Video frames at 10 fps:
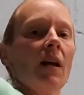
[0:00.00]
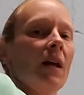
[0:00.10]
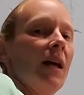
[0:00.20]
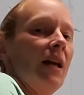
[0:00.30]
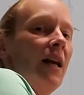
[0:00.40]

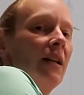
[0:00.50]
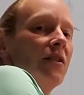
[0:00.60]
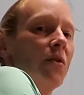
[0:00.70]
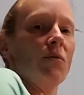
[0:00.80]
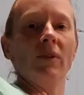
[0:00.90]
And again,
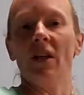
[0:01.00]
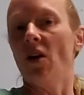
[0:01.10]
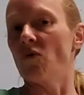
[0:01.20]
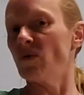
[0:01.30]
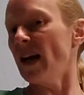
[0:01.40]
don't,
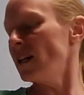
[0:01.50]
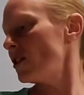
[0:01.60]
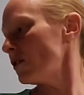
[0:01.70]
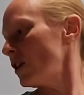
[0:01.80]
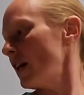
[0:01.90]
wrench,
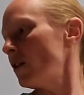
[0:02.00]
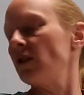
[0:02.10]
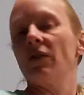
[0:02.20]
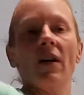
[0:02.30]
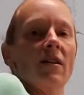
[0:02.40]
don't try to go as
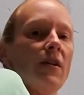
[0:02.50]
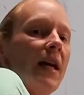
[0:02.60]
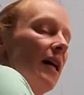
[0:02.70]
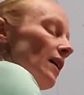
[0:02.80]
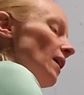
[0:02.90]
far as you
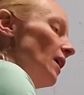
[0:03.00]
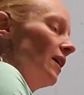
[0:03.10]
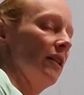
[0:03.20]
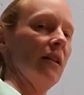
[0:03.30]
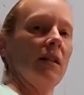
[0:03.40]
can.
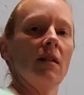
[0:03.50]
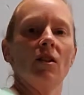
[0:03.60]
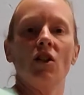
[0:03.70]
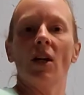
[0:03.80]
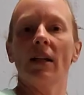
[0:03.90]
Just
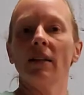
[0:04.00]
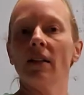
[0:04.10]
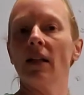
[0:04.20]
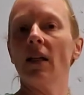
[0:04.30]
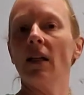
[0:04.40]

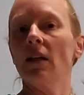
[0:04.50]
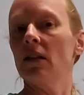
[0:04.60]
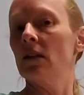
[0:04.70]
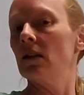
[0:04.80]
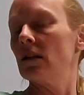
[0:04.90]
gently
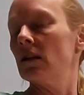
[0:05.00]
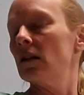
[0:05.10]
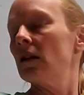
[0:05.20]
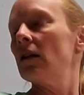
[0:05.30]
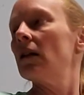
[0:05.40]

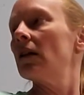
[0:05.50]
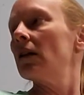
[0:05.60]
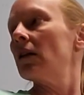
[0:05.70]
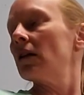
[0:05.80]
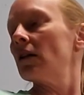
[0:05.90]

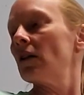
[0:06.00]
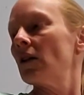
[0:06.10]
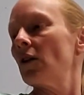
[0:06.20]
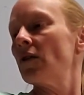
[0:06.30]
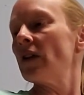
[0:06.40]
look
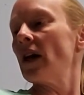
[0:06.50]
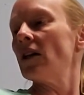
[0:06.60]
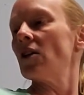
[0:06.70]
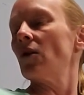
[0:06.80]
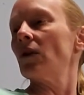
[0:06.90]
over that
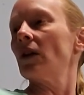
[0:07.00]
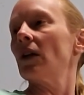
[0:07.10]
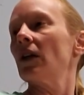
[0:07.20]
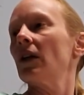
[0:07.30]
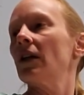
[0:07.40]

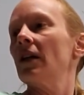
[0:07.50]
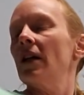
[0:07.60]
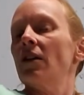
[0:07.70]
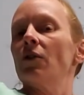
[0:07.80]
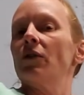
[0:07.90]
shoulder.
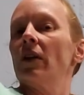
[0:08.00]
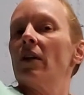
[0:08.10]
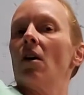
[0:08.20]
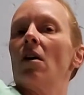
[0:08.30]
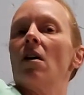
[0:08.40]
You'll feel
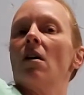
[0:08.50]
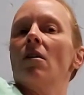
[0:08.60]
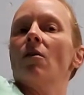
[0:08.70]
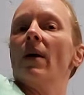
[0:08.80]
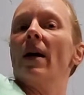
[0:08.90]
it all
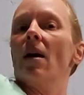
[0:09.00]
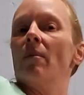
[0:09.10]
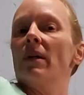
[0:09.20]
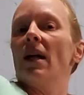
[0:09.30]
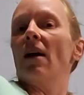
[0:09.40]
the way up
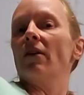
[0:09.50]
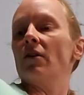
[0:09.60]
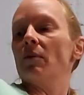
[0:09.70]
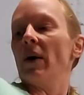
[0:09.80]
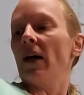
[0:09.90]
and down your
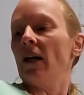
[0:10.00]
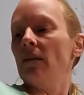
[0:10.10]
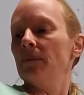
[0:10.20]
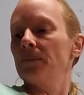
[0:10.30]
spine.